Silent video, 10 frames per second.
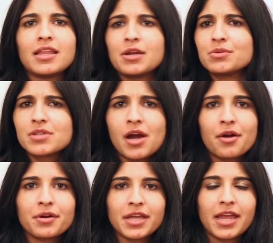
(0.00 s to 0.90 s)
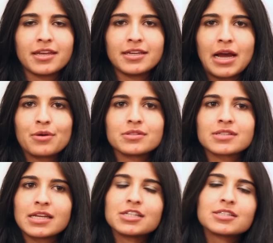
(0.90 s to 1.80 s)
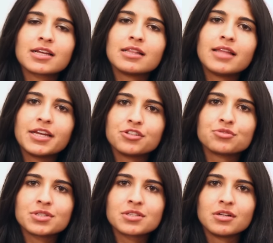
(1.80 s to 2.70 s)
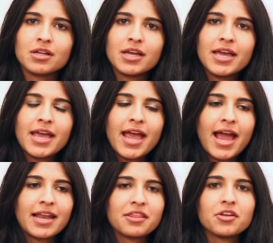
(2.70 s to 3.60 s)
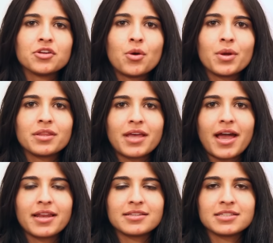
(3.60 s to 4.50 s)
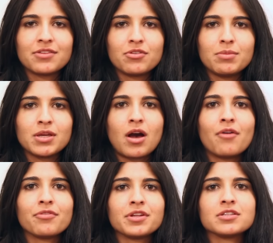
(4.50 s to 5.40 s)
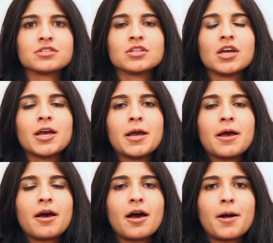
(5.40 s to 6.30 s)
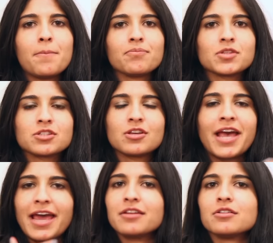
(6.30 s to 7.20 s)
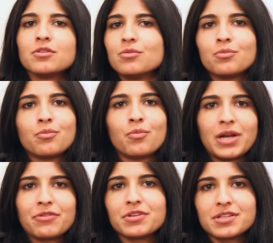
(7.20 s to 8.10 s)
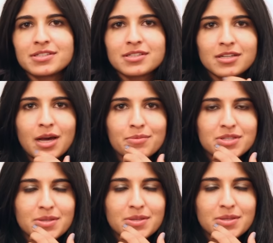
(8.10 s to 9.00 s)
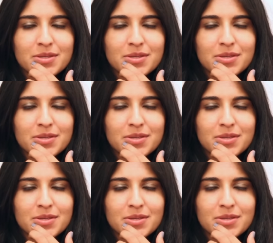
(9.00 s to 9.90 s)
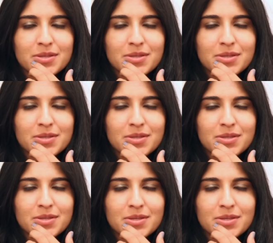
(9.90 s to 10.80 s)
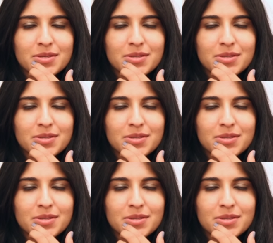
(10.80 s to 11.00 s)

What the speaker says: and then it was a hurricane, and now it's kind of just like a light drizzle. And I think knowing that has given me confidence to handle whenever this comes about again. But I wanted to go over